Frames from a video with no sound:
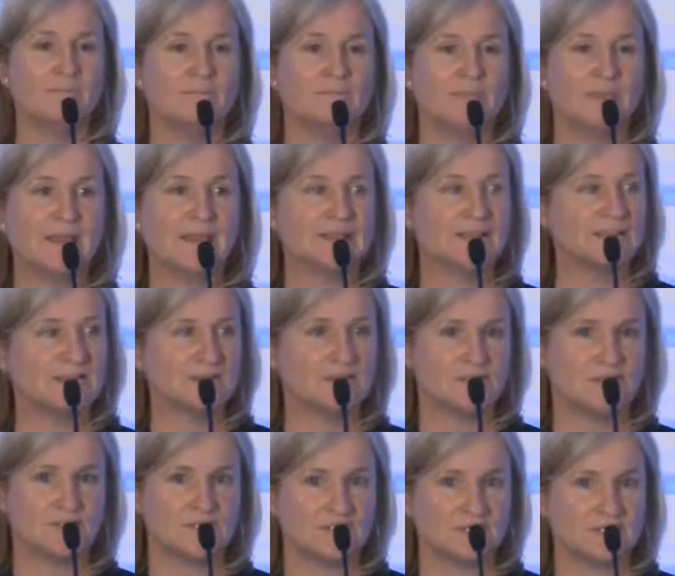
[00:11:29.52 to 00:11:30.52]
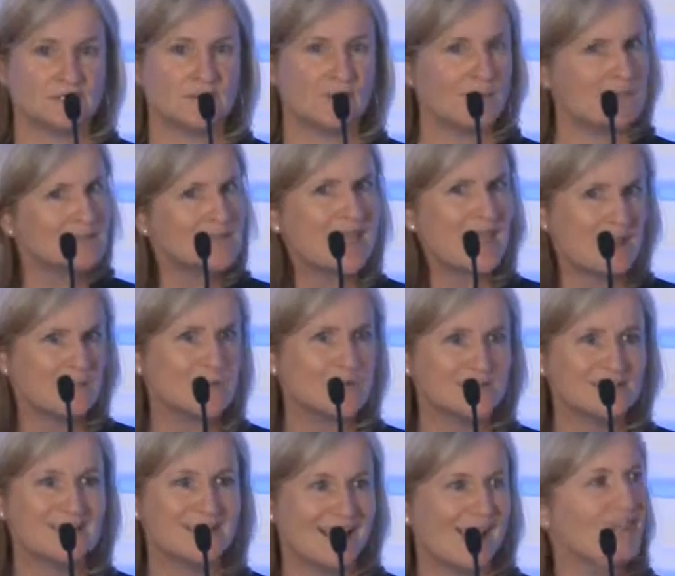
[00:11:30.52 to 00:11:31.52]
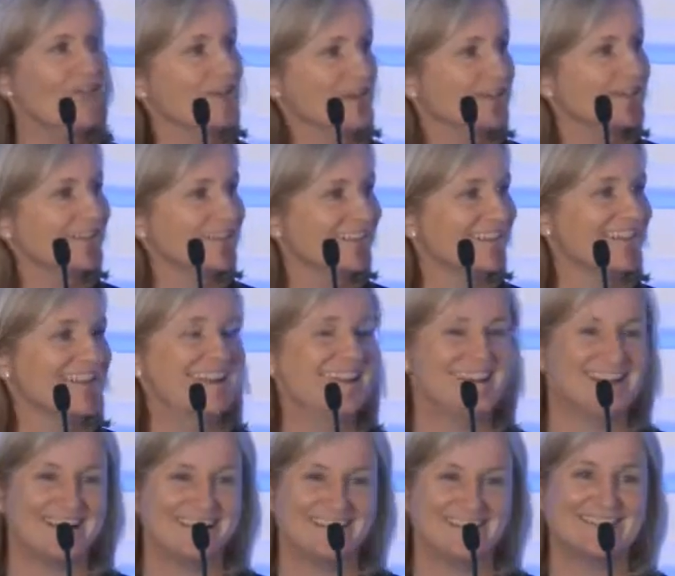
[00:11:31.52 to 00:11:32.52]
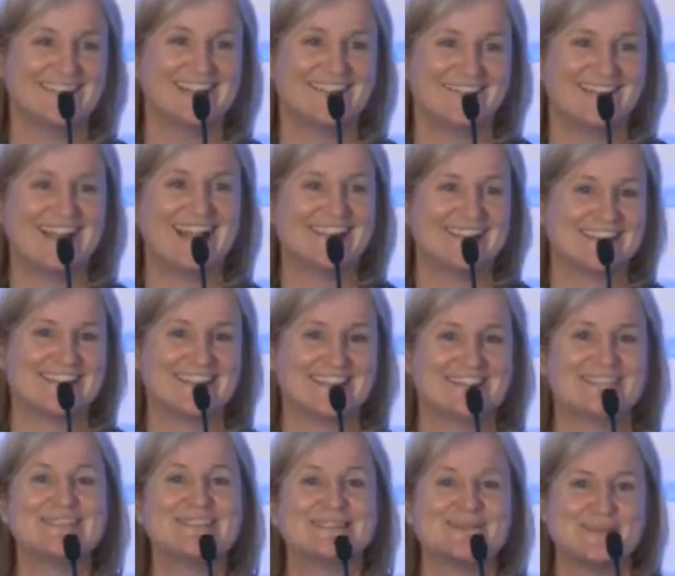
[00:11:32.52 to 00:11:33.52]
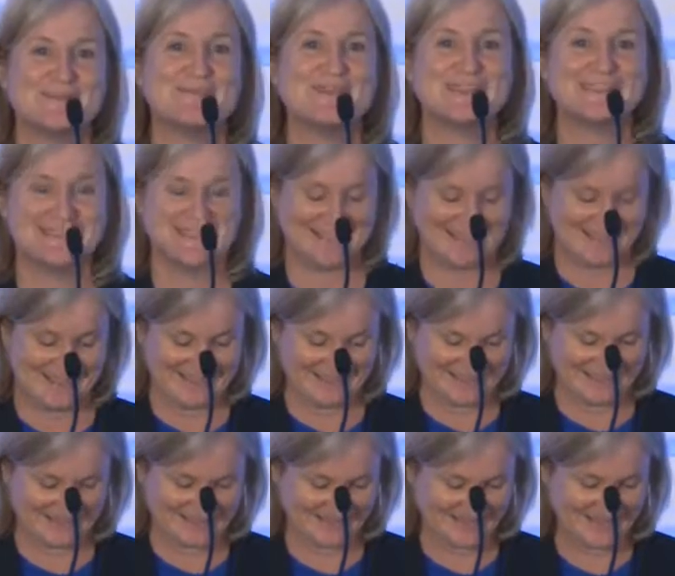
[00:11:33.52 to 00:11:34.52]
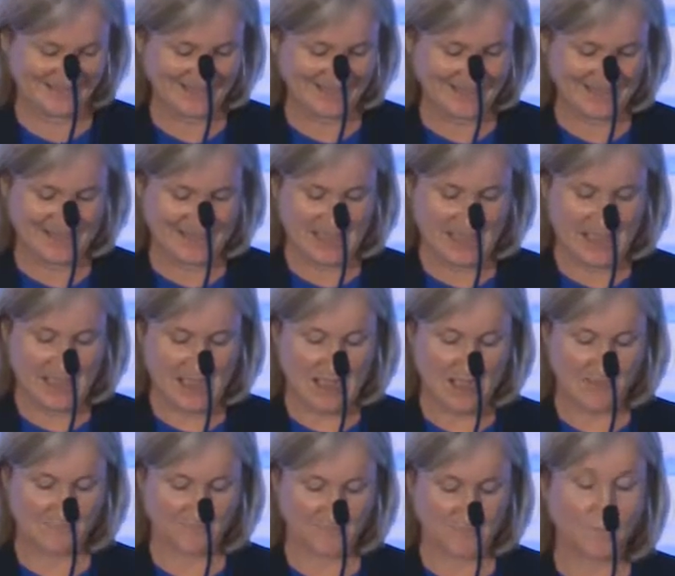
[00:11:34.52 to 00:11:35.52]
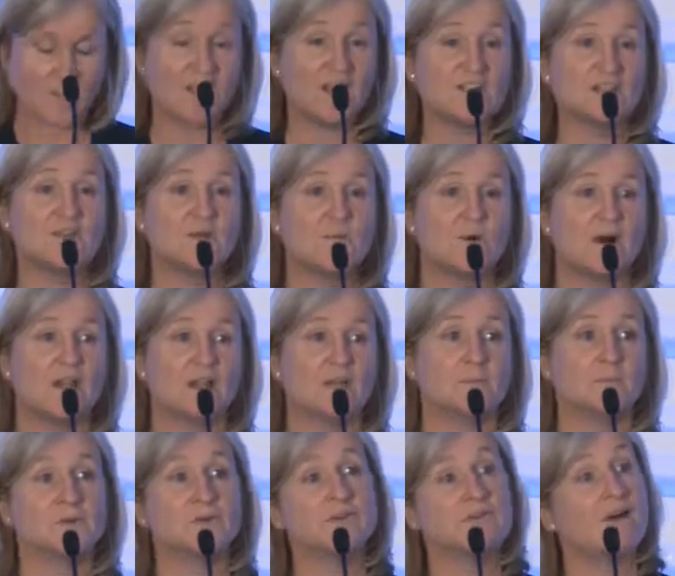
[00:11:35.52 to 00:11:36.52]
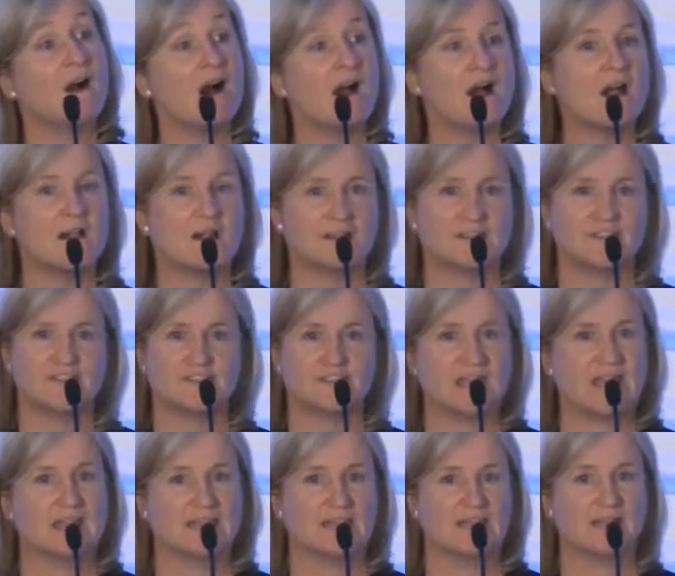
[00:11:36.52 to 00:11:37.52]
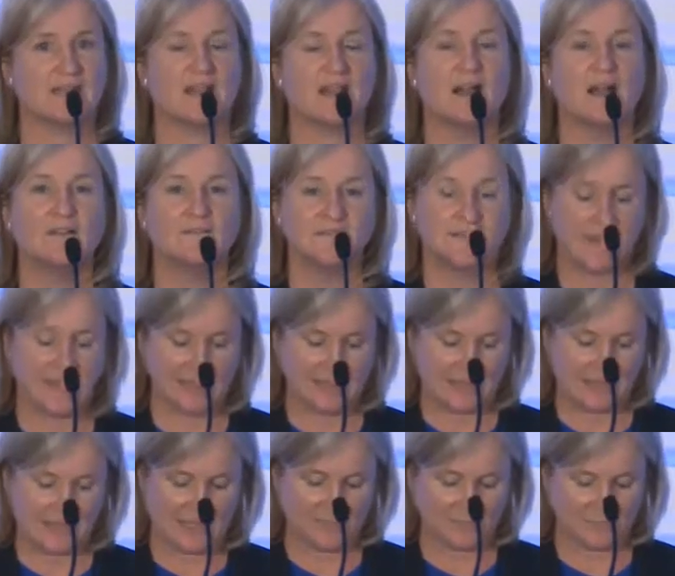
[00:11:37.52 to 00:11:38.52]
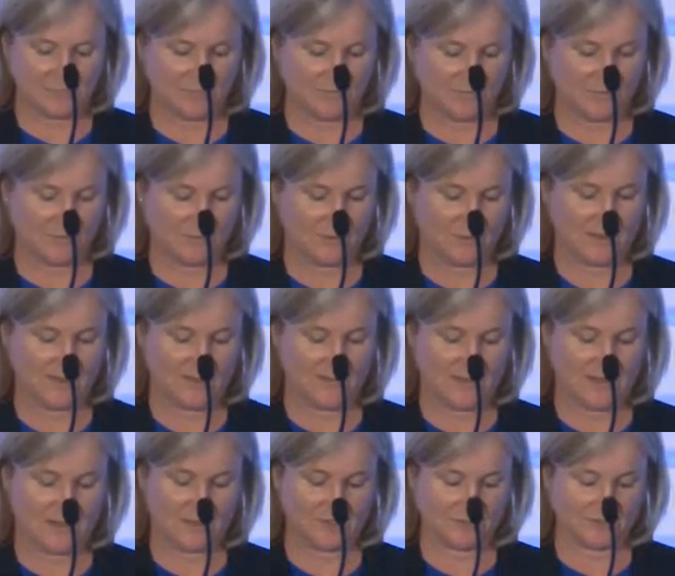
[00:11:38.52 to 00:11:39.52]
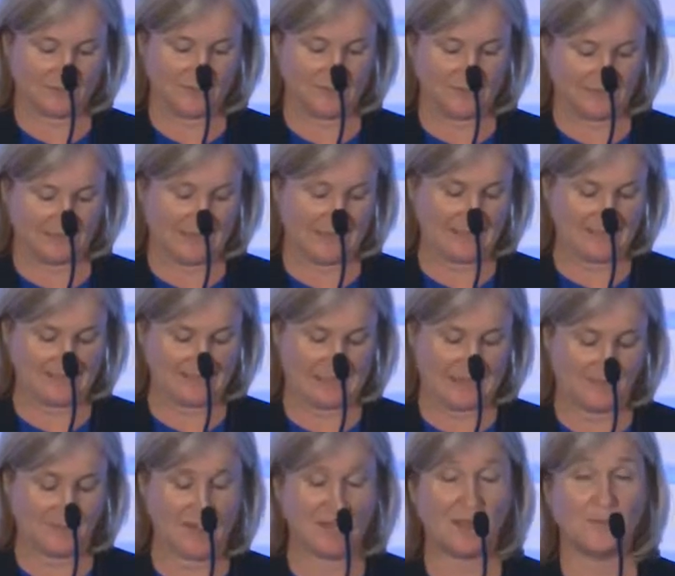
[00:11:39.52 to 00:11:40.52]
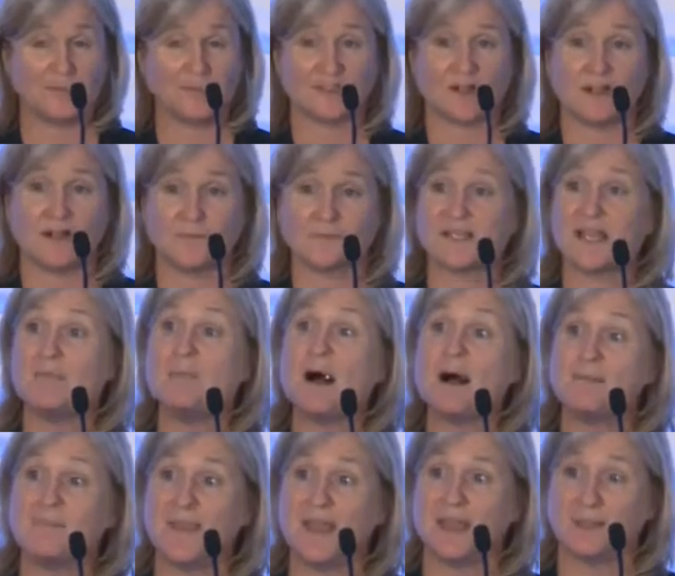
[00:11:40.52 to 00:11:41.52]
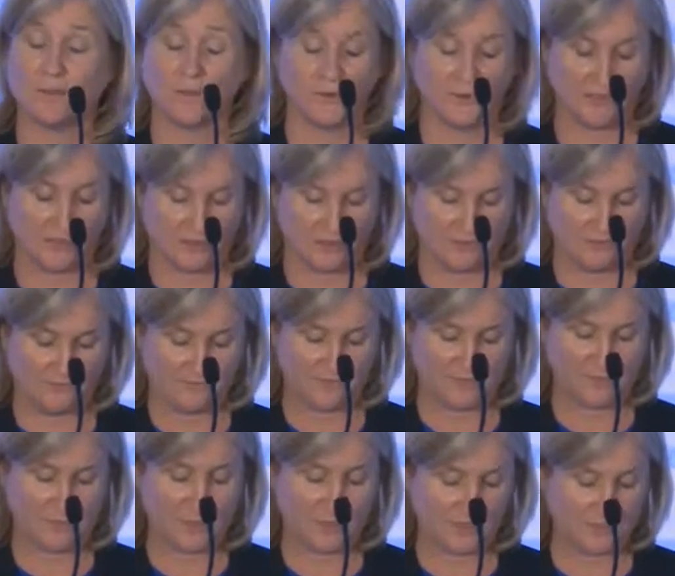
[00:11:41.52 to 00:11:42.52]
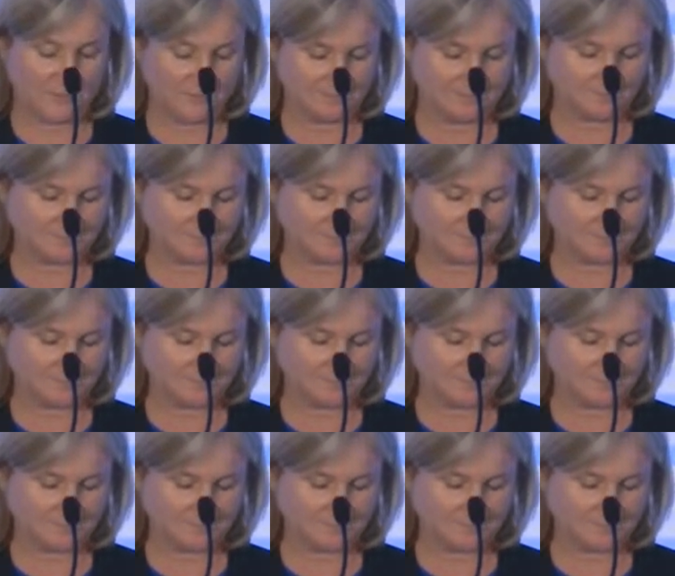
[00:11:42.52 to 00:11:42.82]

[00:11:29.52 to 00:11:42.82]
big institutions and startups can work together, and we actually can do some amazing things. We also want to improve our understanding of data as we move forward in the financial data landscape and help startups come up that learning curve quicker.